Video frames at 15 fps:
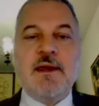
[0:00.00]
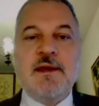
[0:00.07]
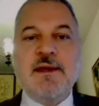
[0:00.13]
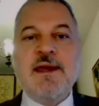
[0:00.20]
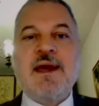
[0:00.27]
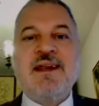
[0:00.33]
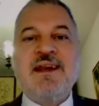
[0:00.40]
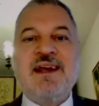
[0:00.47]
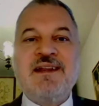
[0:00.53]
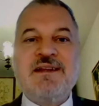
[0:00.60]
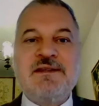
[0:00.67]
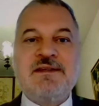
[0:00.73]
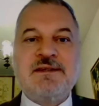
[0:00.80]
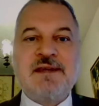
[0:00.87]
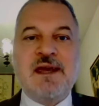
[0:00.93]
Yet at
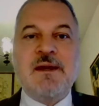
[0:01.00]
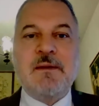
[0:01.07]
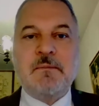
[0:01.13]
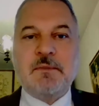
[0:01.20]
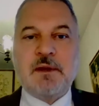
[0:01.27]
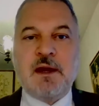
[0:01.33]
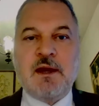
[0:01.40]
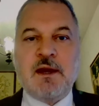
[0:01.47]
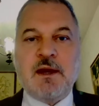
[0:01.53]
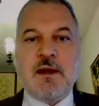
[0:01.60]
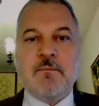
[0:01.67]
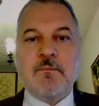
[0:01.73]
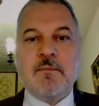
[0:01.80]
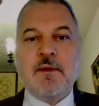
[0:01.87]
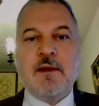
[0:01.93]
the same
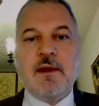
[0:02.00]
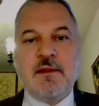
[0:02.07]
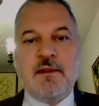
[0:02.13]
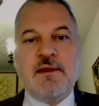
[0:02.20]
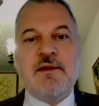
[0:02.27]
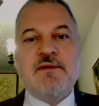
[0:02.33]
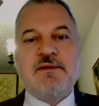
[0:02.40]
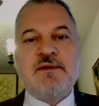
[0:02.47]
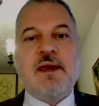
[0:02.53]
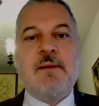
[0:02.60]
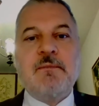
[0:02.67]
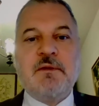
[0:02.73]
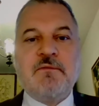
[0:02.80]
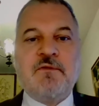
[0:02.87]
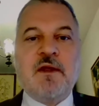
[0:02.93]
time, these
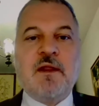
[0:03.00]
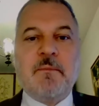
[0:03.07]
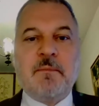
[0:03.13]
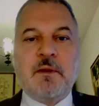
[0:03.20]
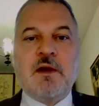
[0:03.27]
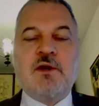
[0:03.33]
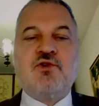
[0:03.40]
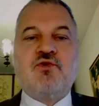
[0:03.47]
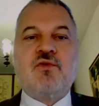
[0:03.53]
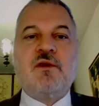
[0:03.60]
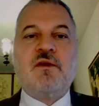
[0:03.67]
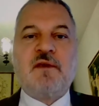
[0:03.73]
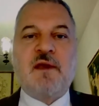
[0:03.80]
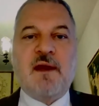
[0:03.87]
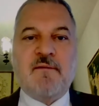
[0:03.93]
same developed
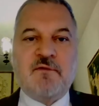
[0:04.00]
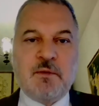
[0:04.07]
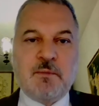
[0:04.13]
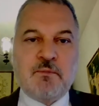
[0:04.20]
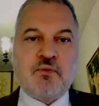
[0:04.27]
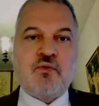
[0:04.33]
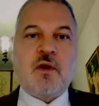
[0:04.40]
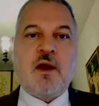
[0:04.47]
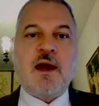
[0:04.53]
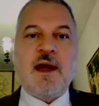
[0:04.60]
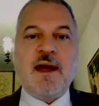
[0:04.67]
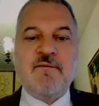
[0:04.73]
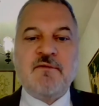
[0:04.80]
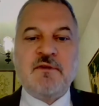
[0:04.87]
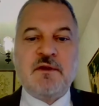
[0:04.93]
countries have
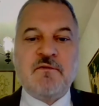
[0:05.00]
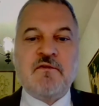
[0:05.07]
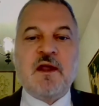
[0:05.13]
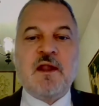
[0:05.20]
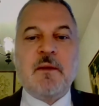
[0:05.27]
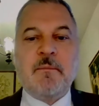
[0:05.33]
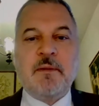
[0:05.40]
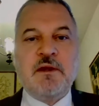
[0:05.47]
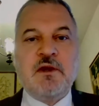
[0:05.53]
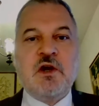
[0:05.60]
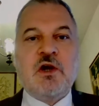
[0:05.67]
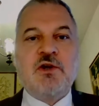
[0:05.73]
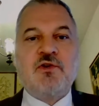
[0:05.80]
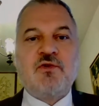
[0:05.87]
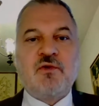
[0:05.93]
deprived developing
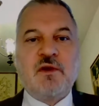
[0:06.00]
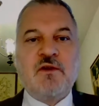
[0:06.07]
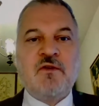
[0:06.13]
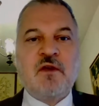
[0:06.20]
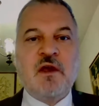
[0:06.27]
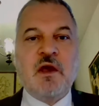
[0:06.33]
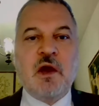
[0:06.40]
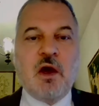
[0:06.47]
countries